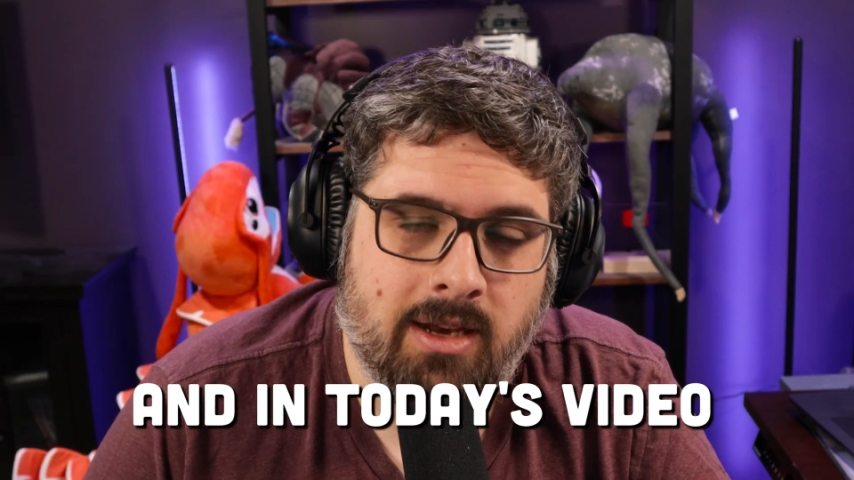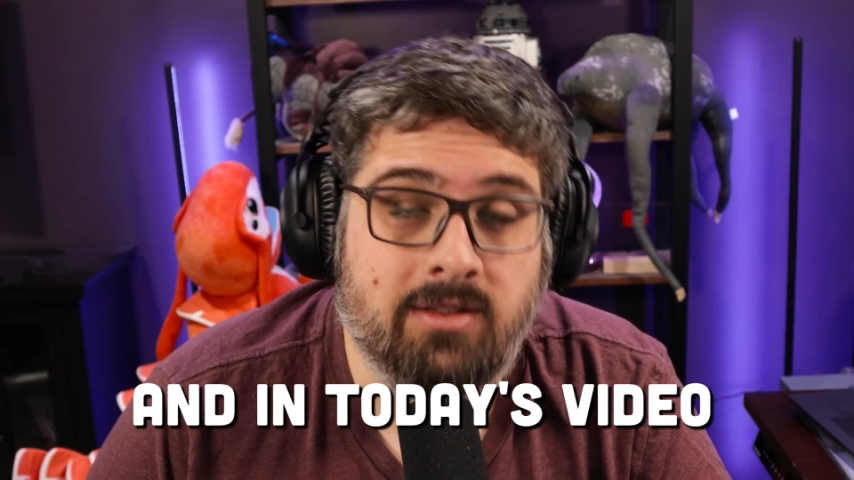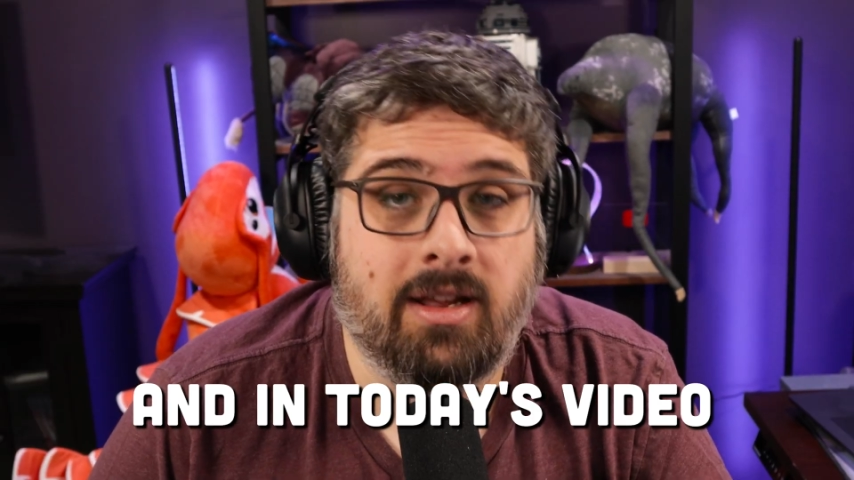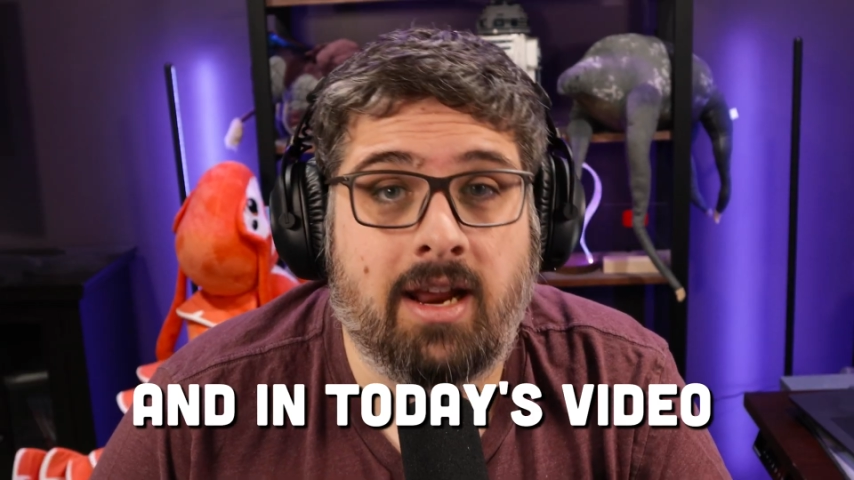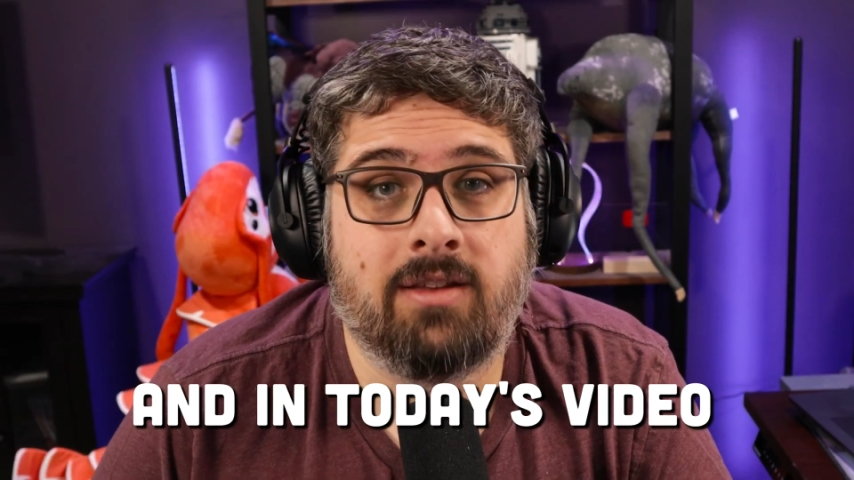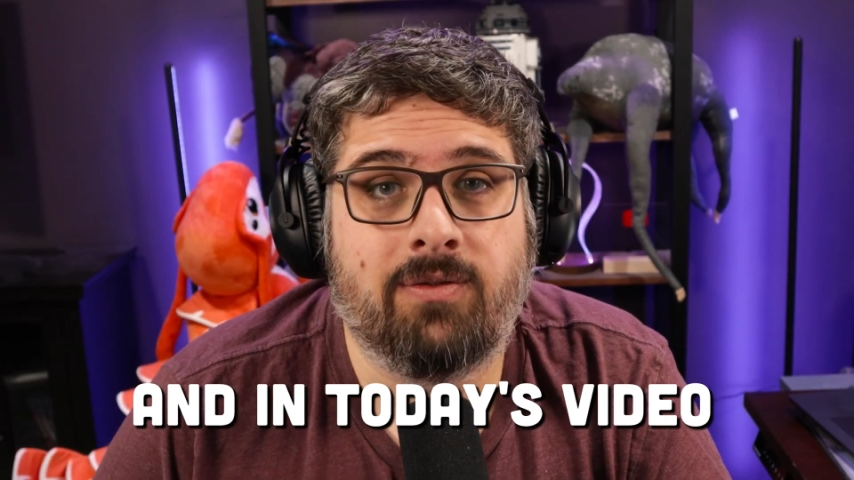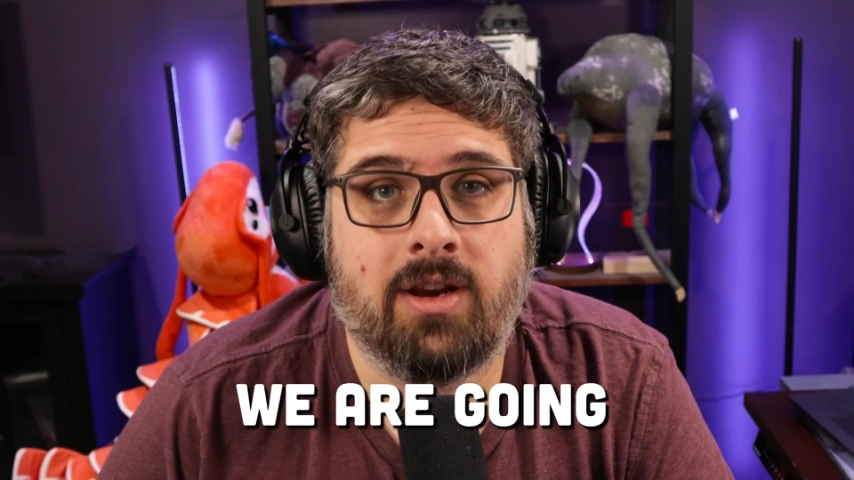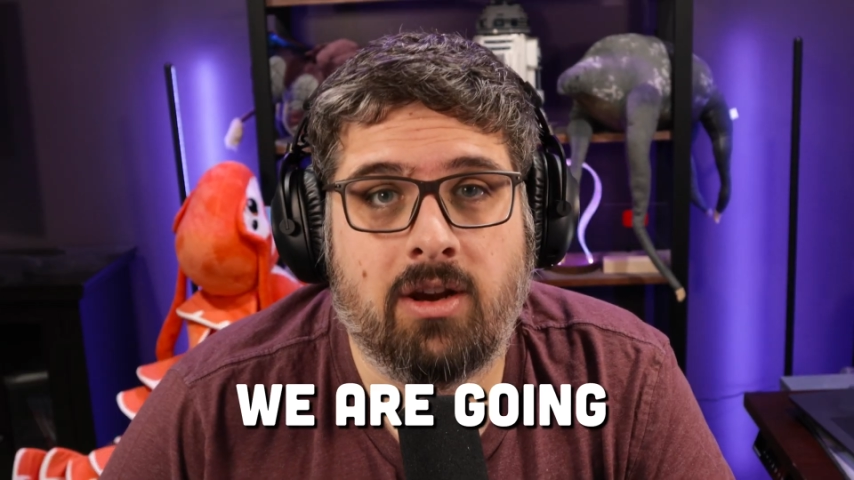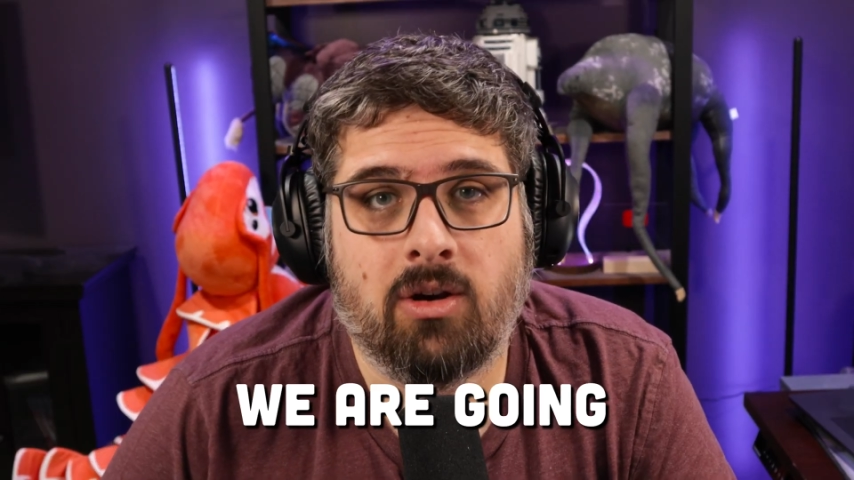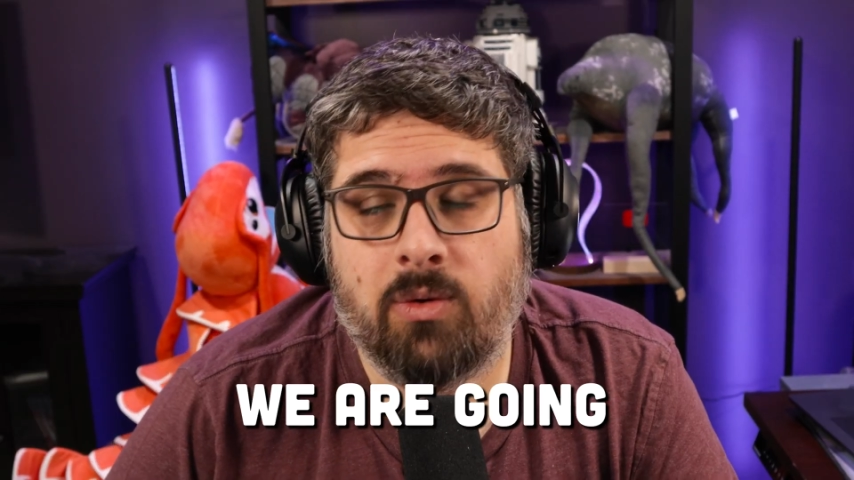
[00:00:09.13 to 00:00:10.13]
And in today's
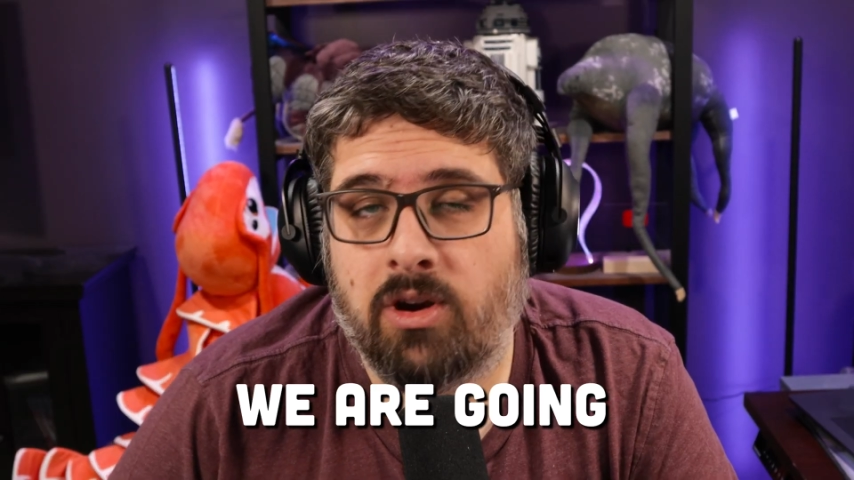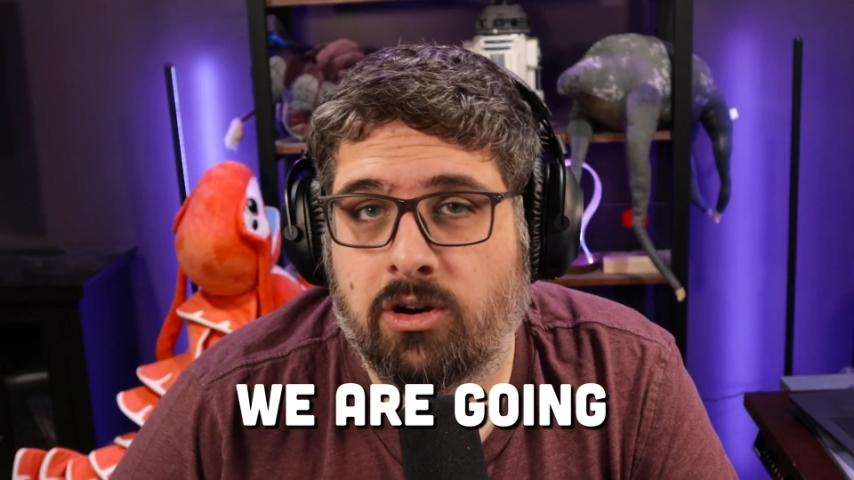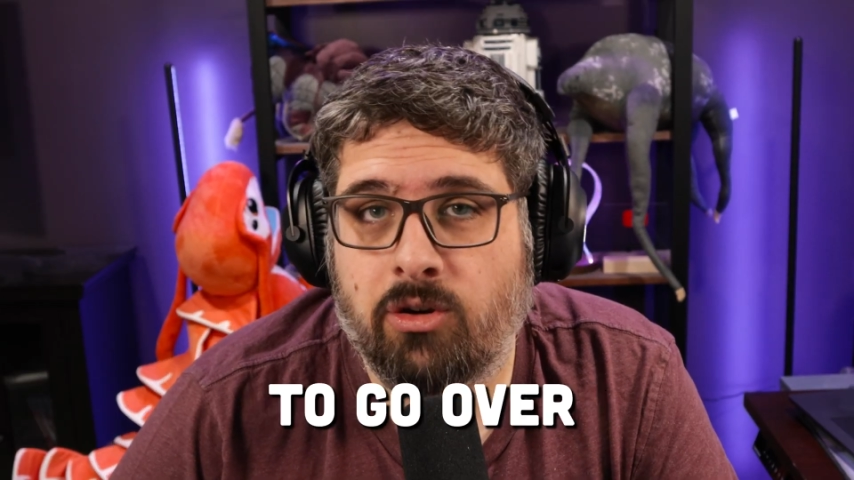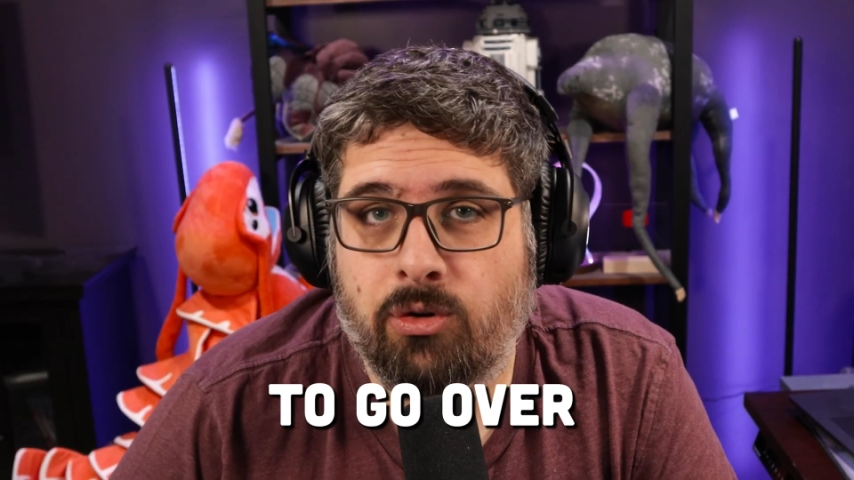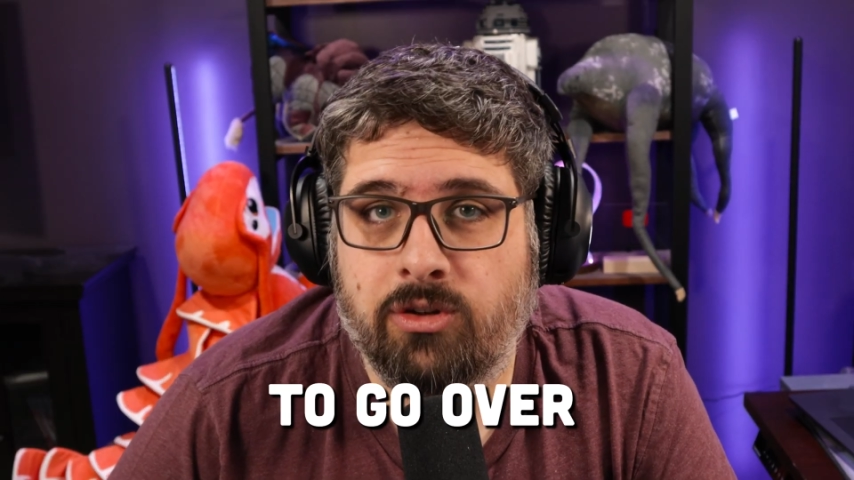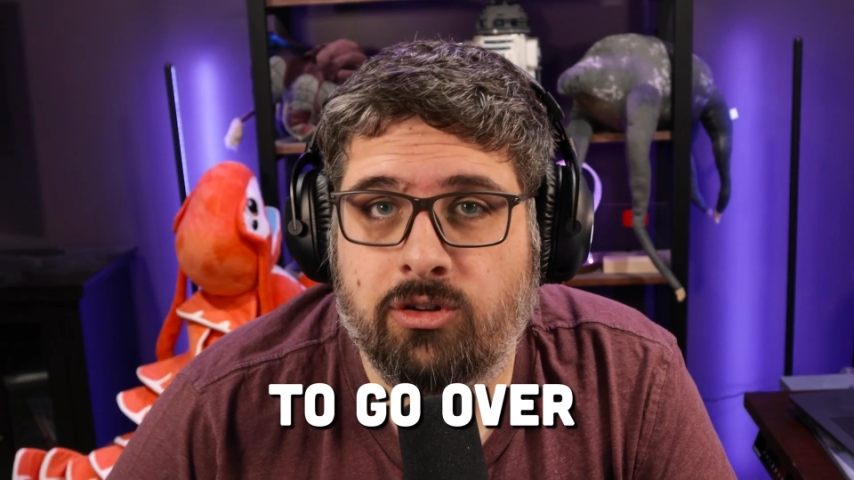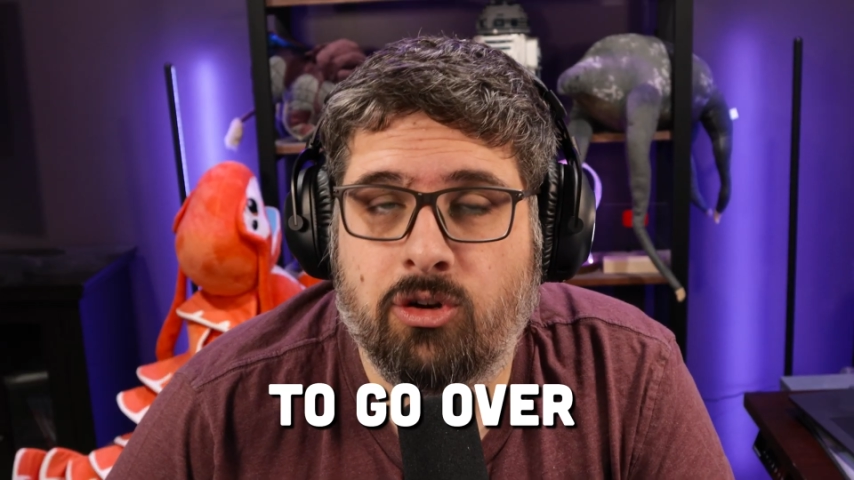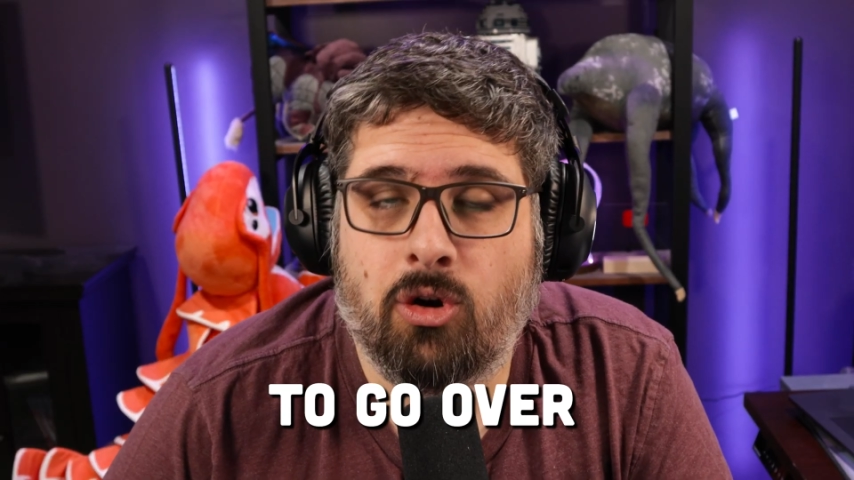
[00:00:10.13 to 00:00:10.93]
video, we are going to go